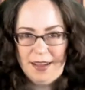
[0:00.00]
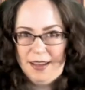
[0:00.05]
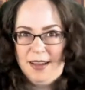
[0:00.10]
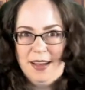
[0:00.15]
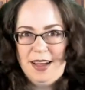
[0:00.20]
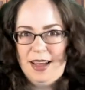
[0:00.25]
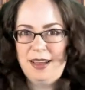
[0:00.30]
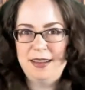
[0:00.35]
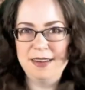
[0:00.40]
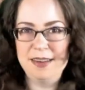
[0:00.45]

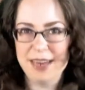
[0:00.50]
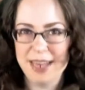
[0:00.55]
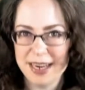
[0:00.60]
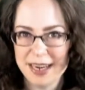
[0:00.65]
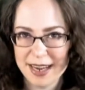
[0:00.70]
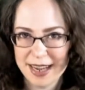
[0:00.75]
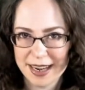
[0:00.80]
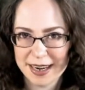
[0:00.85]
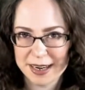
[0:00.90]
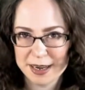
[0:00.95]
how did I
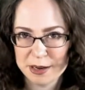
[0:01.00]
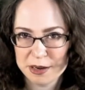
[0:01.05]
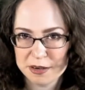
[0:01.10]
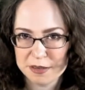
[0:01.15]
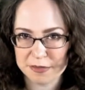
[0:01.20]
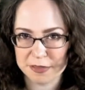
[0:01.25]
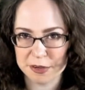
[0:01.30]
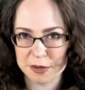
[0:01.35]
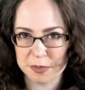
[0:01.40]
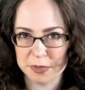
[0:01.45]
not hear
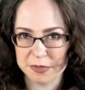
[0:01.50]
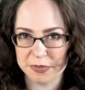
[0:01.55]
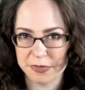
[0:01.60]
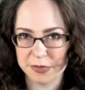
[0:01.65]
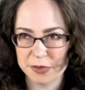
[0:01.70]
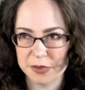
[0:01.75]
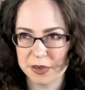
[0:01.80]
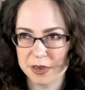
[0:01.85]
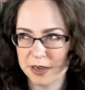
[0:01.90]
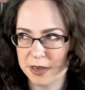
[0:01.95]
of her
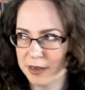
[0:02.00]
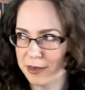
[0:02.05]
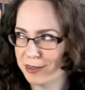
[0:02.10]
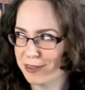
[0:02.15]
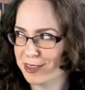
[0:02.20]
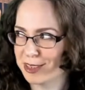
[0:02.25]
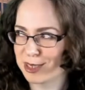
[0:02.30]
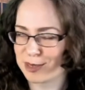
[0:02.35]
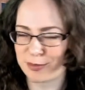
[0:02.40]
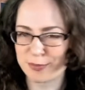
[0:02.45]
before
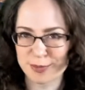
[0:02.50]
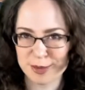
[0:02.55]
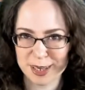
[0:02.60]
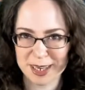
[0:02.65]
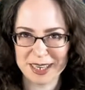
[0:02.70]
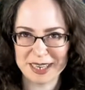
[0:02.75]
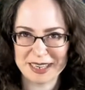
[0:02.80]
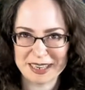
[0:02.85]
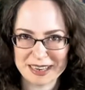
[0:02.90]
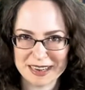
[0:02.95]
this
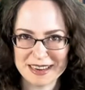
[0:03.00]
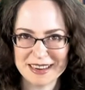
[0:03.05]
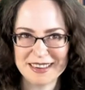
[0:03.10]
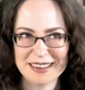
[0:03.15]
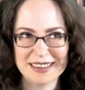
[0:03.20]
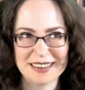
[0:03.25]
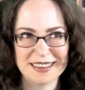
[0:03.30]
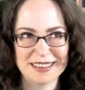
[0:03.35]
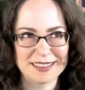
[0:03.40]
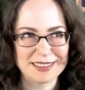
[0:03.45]
freaking
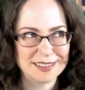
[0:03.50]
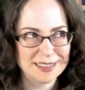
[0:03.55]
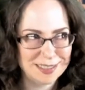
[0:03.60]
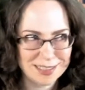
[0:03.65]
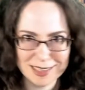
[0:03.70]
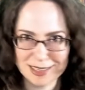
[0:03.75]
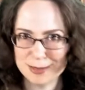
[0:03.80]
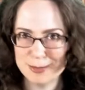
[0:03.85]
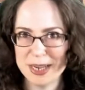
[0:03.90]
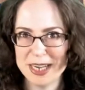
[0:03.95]
year?
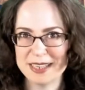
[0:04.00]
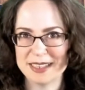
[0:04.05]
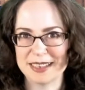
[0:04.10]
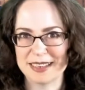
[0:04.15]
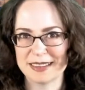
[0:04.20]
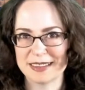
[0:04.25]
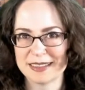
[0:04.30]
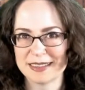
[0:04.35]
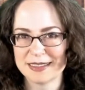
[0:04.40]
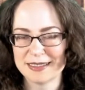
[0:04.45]
She's
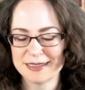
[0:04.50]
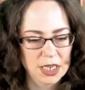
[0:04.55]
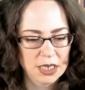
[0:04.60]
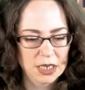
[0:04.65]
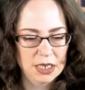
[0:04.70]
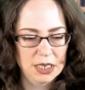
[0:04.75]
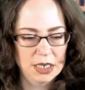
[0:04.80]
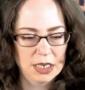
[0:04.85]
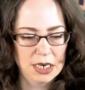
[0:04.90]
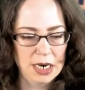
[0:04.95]
amazing.
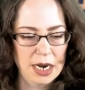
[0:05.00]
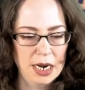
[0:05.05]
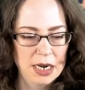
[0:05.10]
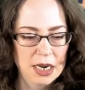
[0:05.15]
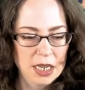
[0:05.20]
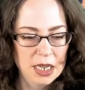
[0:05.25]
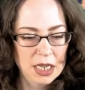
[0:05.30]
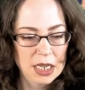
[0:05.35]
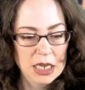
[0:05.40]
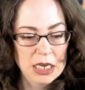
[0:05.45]
All right,
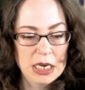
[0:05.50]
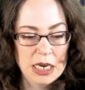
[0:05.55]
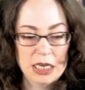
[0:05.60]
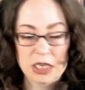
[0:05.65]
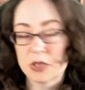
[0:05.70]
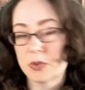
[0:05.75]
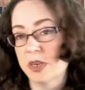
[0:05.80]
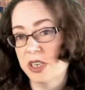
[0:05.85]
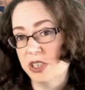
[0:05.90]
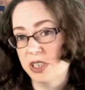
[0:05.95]

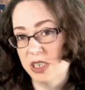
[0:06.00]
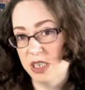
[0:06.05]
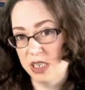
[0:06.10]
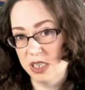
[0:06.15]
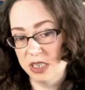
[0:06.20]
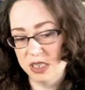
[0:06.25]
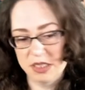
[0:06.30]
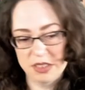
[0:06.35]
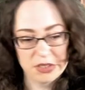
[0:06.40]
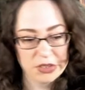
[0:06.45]
next question
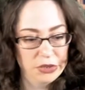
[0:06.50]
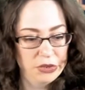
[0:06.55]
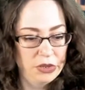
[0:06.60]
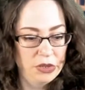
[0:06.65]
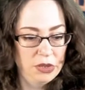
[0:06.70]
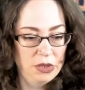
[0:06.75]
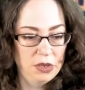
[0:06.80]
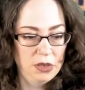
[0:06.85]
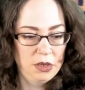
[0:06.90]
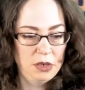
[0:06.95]
is
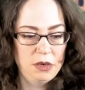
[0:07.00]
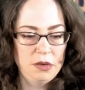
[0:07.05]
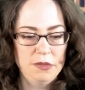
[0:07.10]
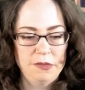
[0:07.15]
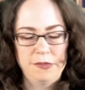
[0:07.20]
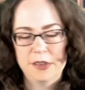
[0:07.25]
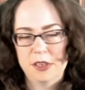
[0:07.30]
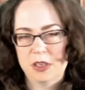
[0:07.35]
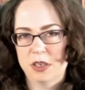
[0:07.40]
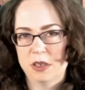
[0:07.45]
new
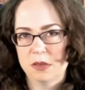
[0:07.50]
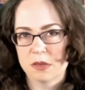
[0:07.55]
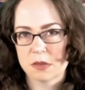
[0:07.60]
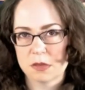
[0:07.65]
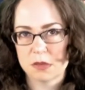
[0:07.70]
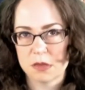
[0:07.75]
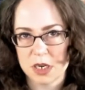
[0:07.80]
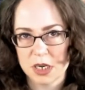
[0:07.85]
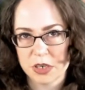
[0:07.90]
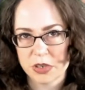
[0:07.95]
fictional
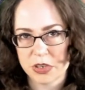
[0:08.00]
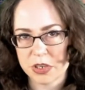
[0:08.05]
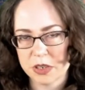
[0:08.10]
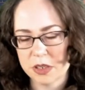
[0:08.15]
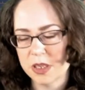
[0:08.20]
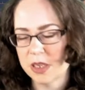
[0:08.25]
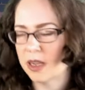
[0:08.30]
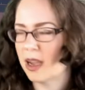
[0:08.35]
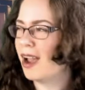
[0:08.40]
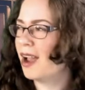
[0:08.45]
crush.
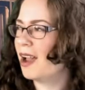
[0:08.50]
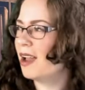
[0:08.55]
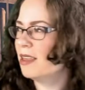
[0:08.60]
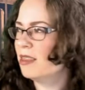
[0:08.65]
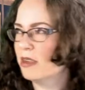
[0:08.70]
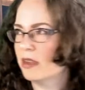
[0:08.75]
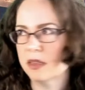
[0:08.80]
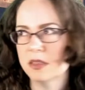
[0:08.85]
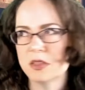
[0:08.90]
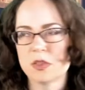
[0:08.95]
Like, I
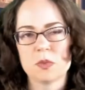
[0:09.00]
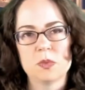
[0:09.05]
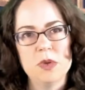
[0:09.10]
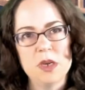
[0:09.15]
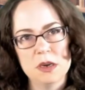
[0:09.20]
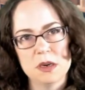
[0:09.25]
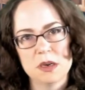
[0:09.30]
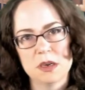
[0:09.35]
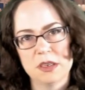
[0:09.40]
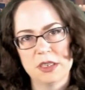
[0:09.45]
think it's
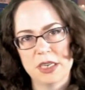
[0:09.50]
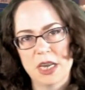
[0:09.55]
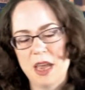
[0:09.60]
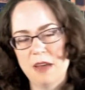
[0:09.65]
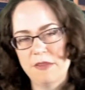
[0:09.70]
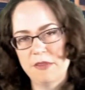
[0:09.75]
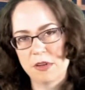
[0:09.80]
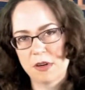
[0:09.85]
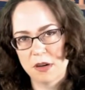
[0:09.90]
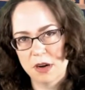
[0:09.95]
weird to
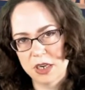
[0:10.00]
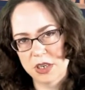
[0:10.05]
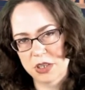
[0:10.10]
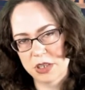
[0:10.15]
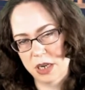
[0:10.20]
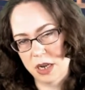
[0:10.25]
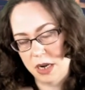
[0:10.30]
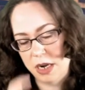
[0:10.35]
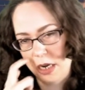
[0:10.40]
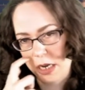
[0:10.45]
have a crush
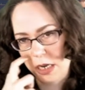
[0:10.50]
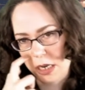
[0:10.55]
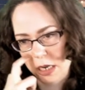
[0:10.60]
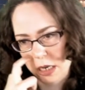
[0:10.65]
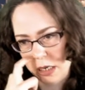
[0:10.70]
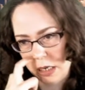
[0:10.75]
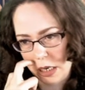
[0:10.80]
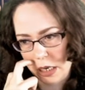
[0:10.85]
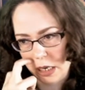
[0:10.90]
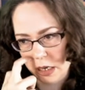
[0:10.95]
on any
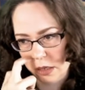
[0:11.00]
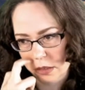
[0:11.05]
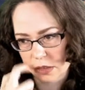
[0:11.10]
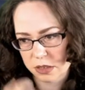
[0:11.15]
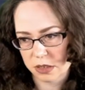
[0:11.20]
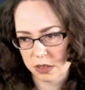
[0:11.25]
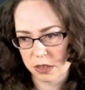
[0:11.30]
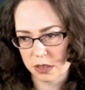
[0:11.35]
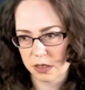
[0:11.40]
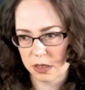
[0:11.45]
kind of
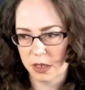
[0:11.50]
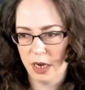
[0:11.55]
character,